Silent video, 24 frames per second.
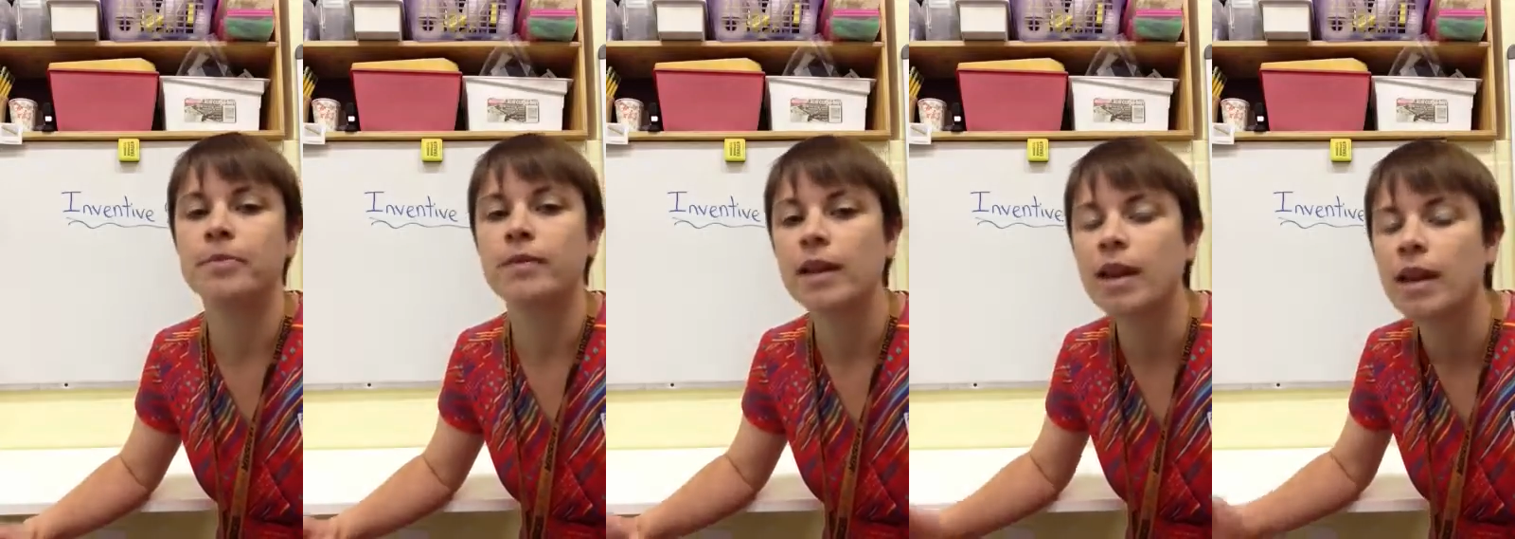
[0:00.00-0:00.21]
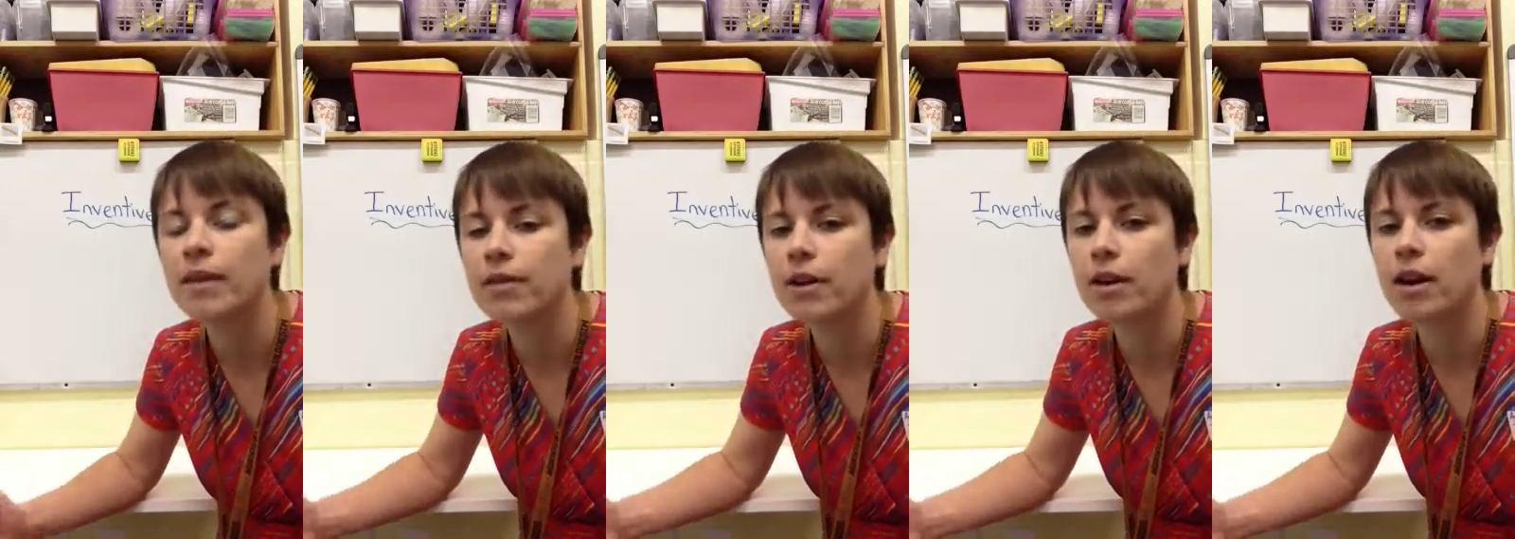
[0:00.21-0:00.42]

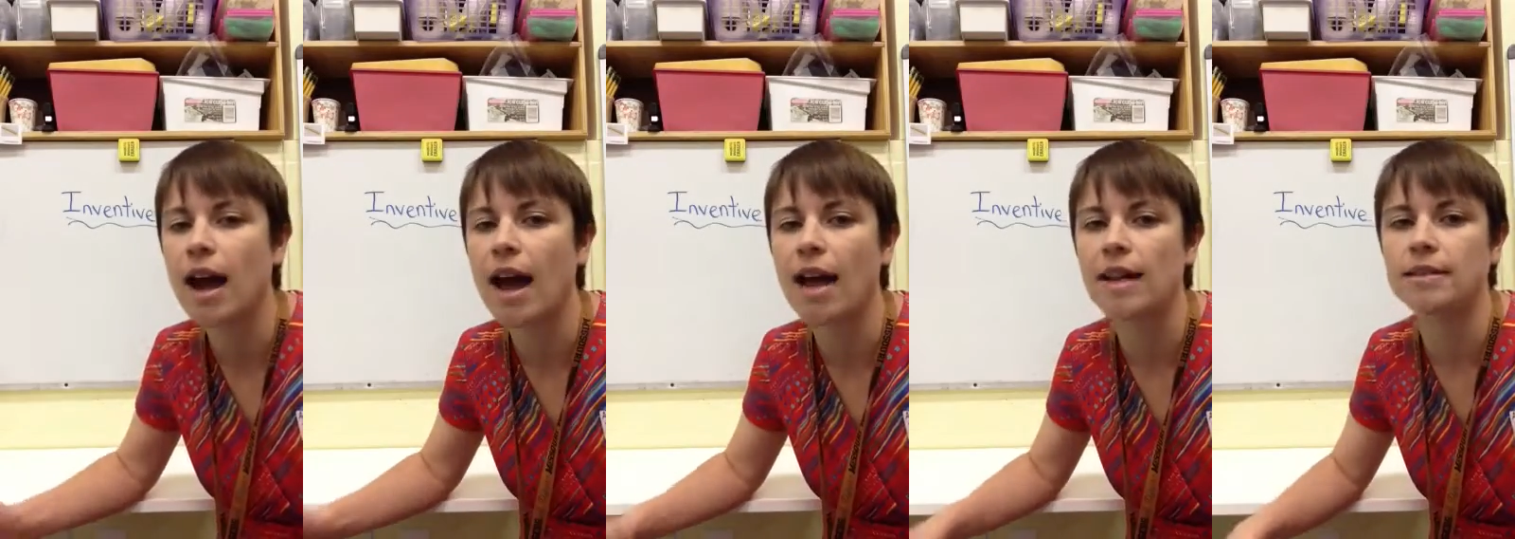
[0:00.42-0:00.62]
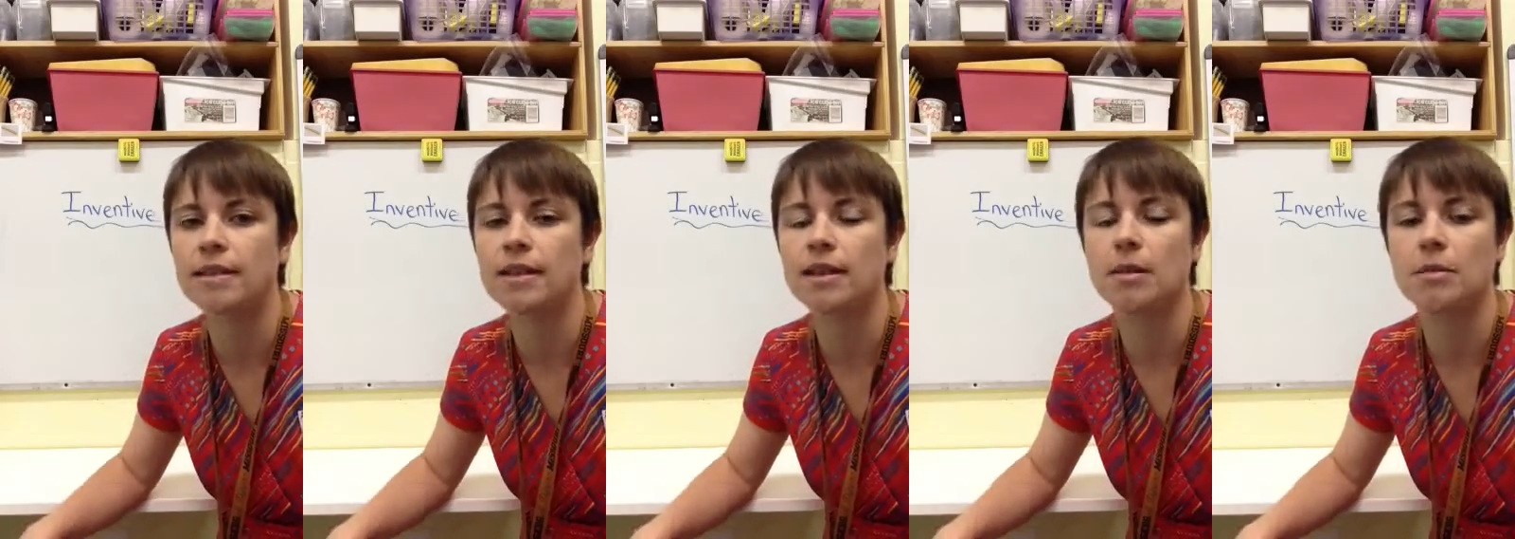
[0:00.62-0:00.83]
If they're
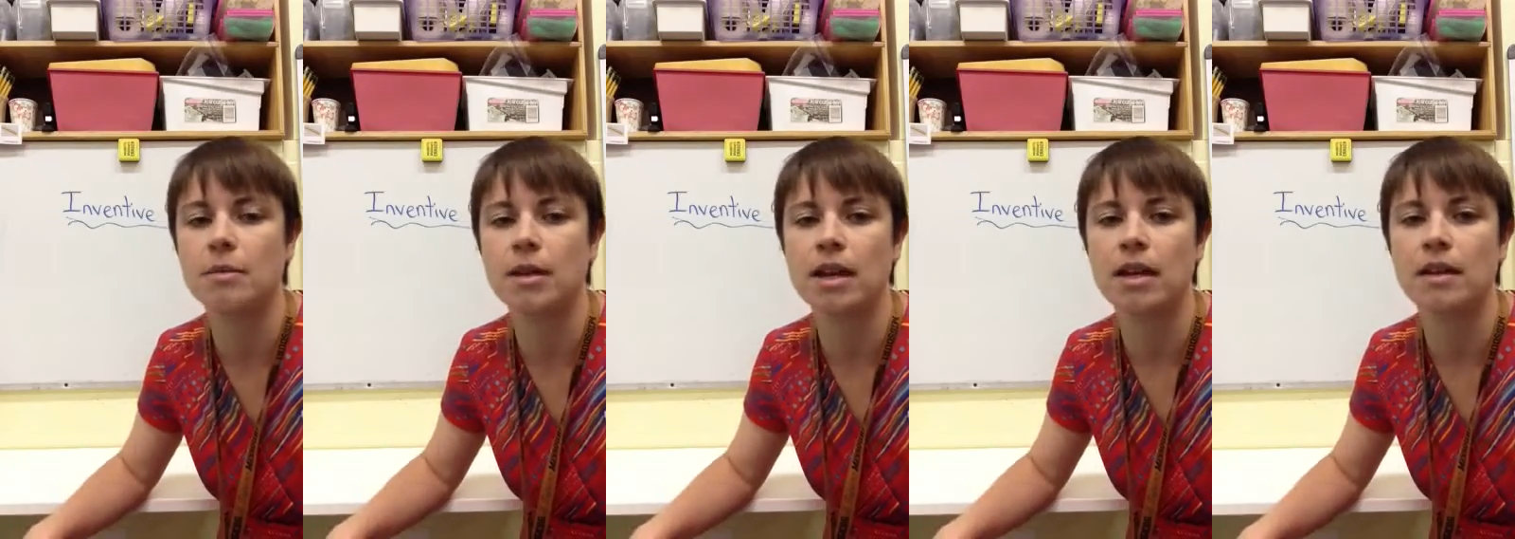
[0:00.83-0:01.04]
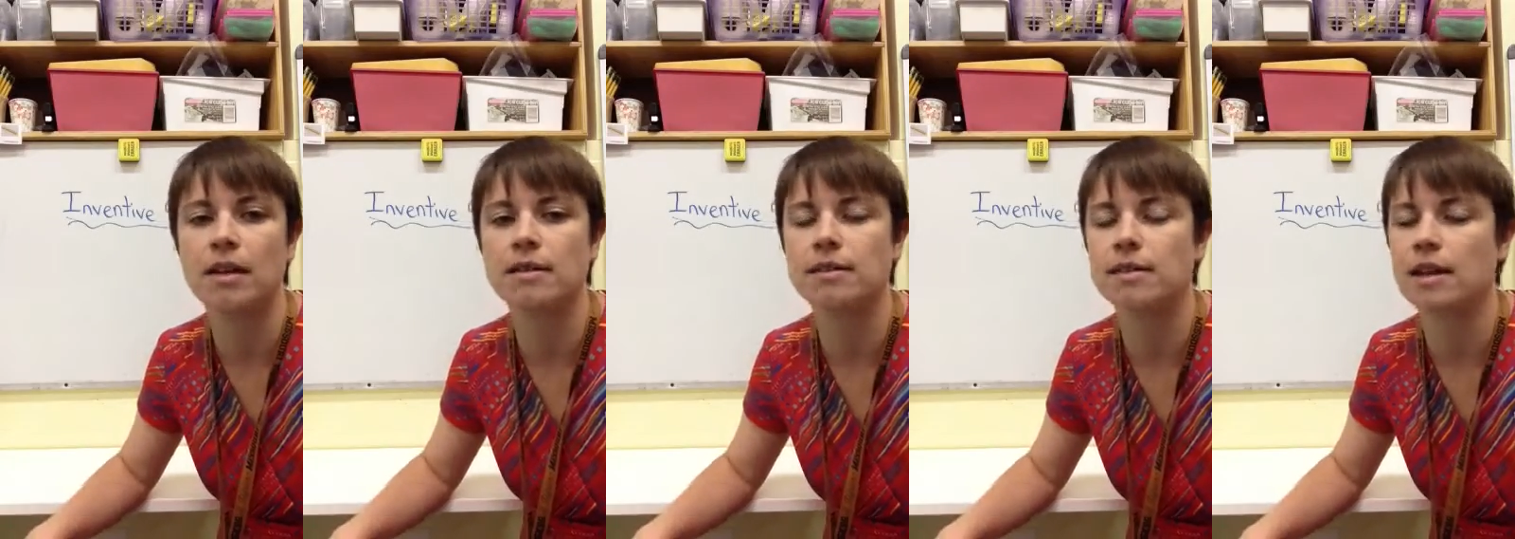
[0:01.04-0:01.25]
asking
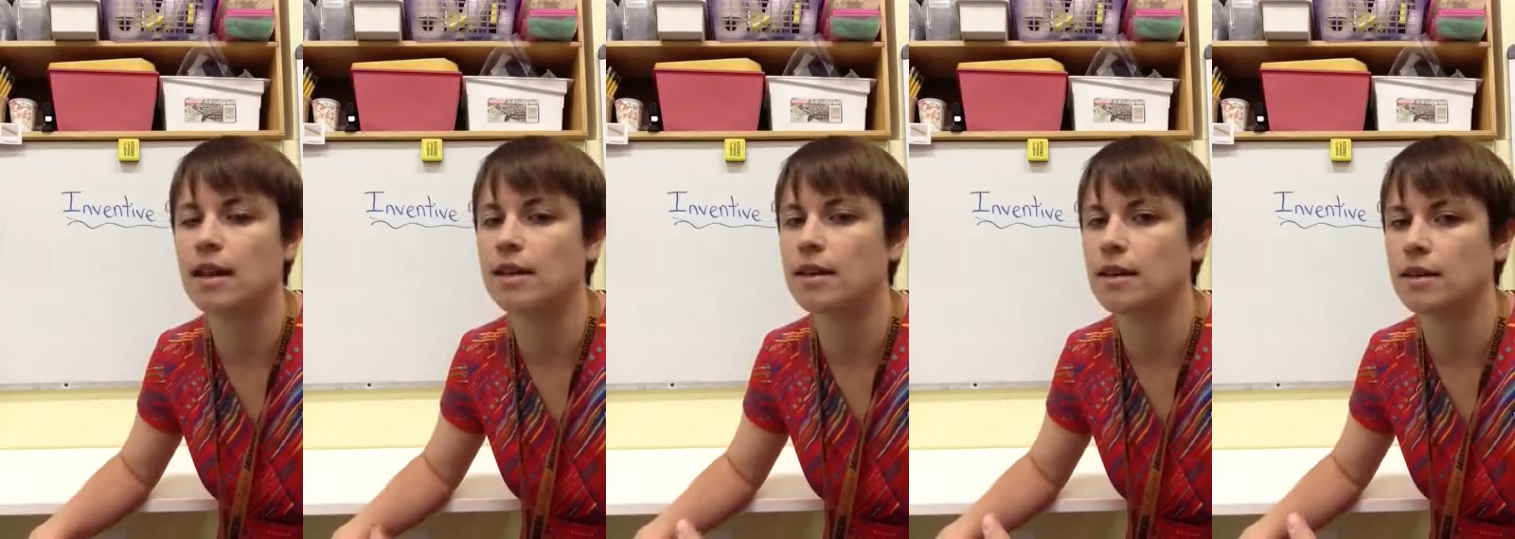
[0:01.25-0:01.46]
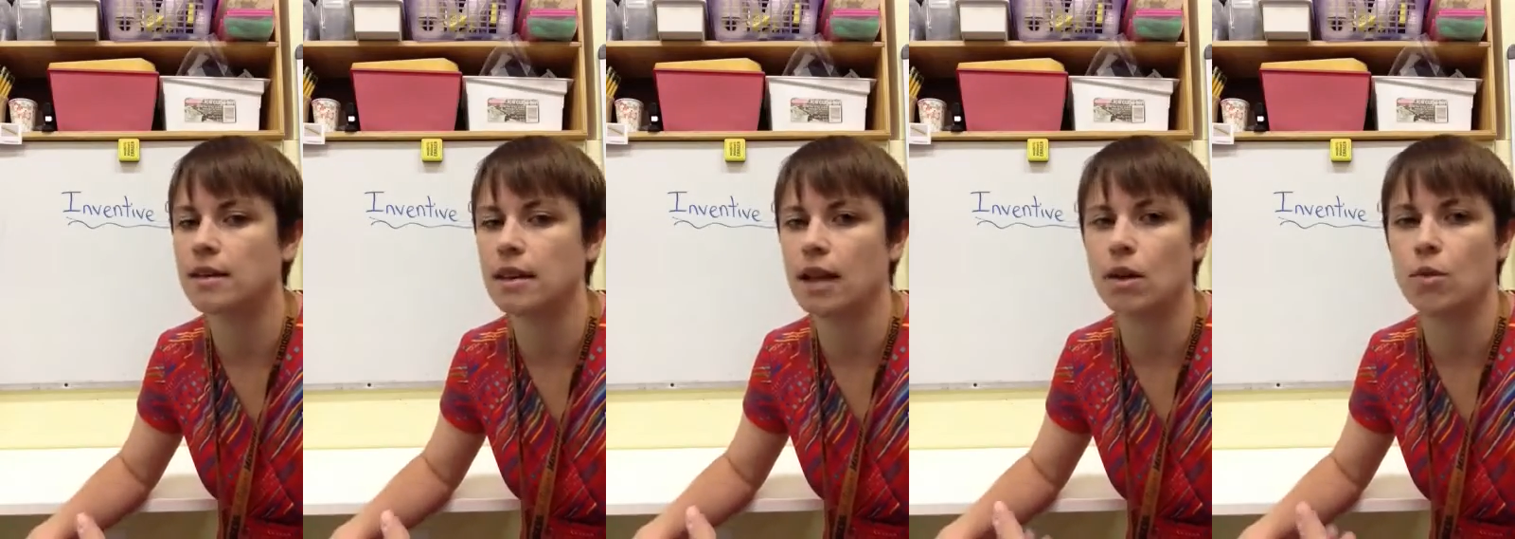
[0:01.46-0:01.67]
me to say
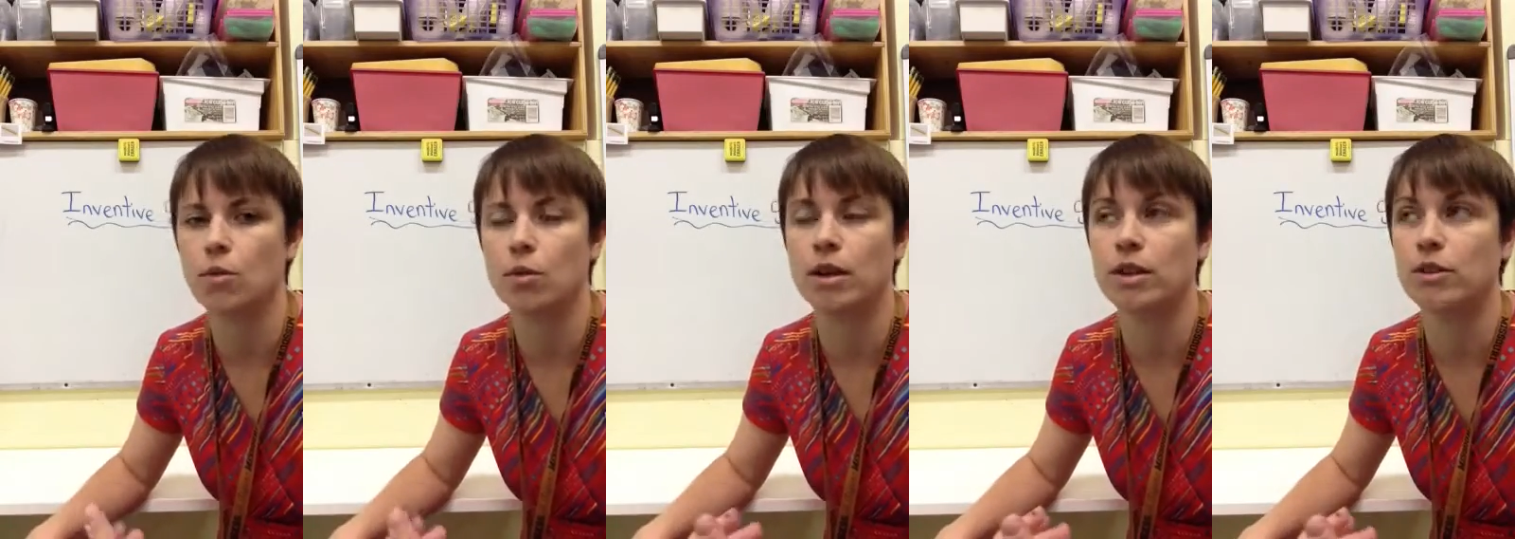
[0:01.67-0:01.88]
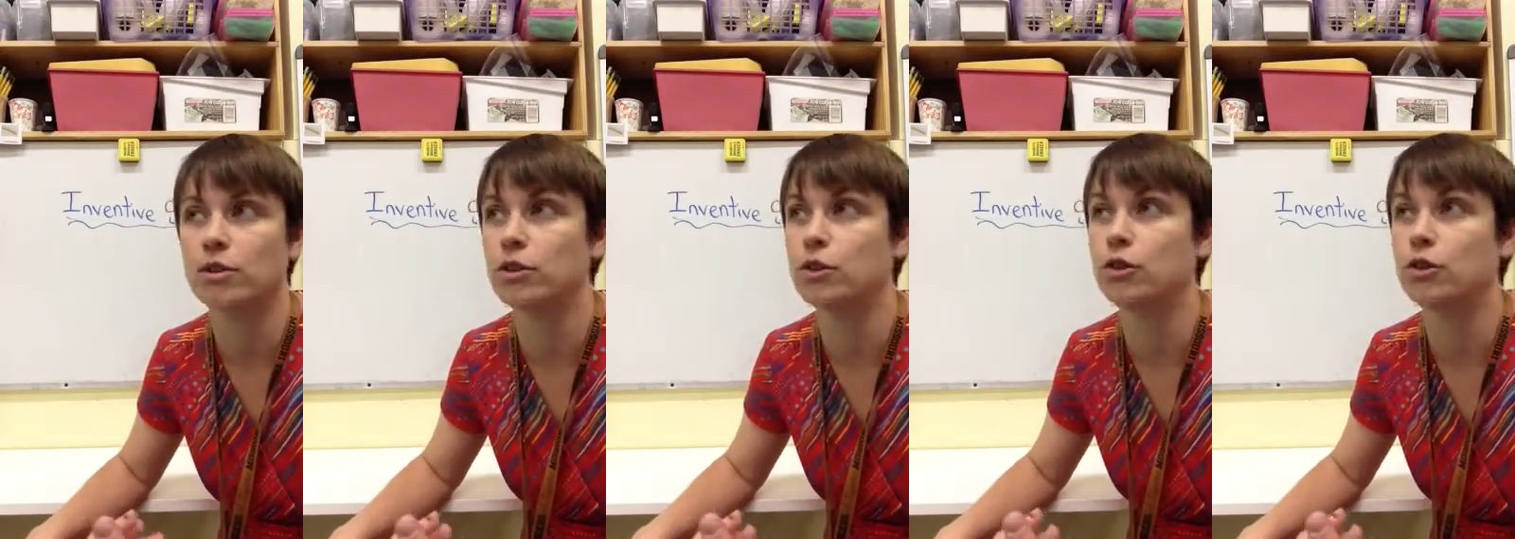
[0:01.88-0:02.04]
that they went